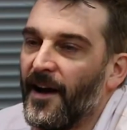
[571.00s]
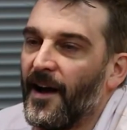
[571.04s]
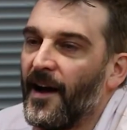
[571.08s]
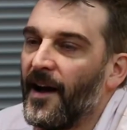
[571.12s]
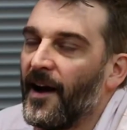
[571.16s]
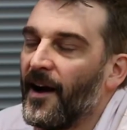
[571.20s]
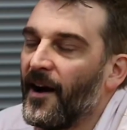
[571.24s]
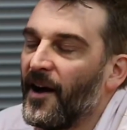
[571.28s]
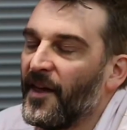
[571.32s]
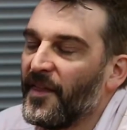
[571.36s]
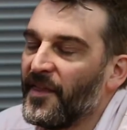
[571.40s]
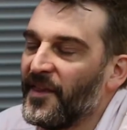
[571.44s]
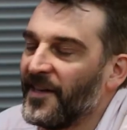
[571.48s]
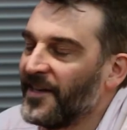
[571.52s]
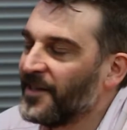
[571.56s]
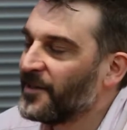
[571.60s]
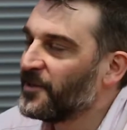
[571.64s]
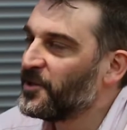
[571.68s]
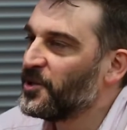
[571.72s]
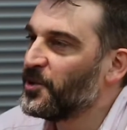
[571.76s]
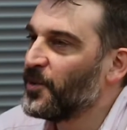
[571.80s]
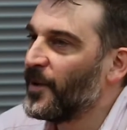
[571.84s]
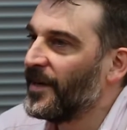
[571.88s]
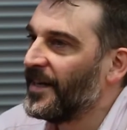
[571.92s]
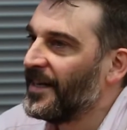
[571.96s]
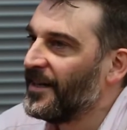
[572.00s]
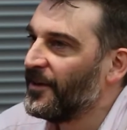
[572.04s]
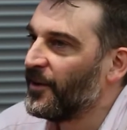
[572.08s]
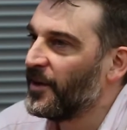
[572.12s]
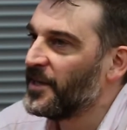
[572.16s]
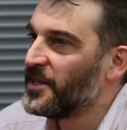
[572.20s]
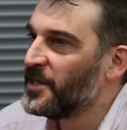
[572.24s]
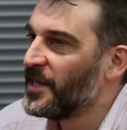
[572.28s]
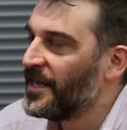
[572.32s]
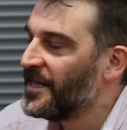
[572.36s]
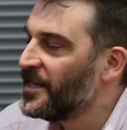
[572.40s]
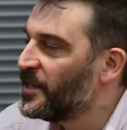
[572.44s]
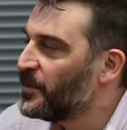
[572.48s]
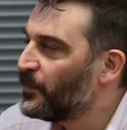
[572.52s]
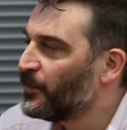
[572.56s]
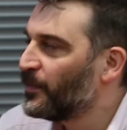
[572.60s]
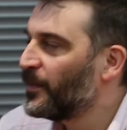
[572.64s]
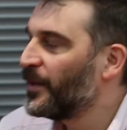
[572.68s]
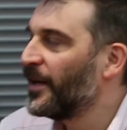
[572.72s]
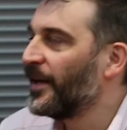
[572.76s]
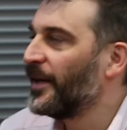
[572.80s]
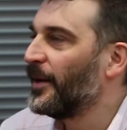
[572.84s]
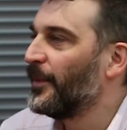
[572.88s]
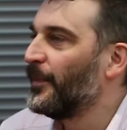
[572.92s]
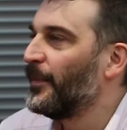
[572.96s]
And I think 2019 is
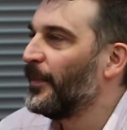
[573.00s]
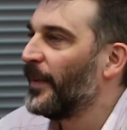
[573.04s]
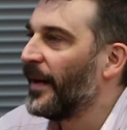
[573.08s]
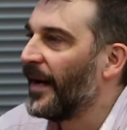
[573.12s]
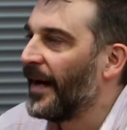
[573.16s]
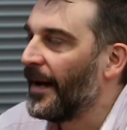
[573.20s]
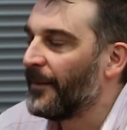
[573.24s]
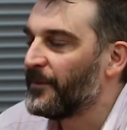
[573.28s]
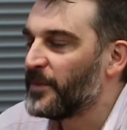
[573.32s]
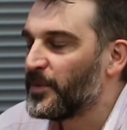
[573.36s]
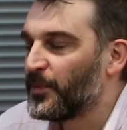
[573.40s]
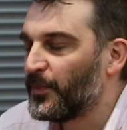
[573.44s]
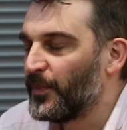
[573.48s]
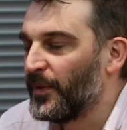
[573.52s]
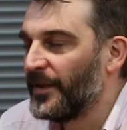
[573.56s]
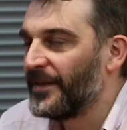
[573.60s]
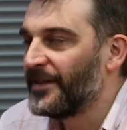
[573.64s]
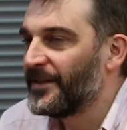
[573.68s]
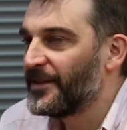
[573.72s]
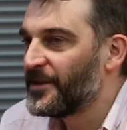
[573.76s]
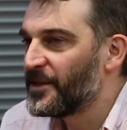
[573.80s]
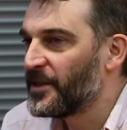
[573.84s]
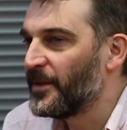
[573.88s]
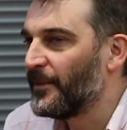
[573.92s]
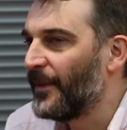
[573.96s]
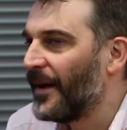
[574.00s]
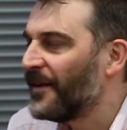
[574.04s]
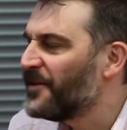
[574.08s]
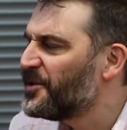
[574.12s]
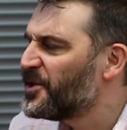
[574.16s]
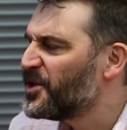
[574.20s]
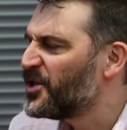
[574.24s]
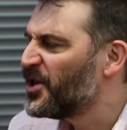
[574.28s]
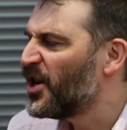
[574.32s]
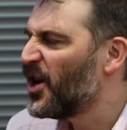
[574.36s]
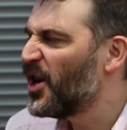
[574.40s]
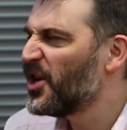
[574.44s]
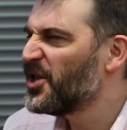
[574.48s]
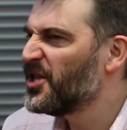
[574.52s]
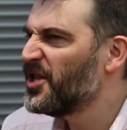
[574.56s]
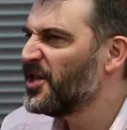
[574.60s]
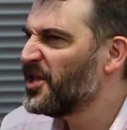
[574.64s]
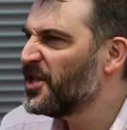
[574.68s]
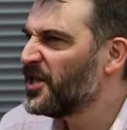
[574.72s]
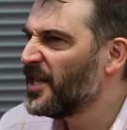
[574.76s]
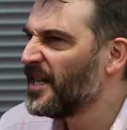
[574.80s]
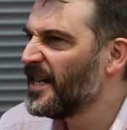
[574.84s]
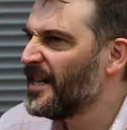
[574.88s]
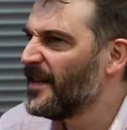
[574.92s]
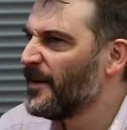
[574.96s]
going to perhaps bring some
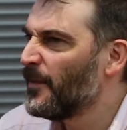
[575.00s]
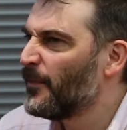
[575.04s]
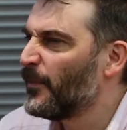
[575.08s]
uncertainty,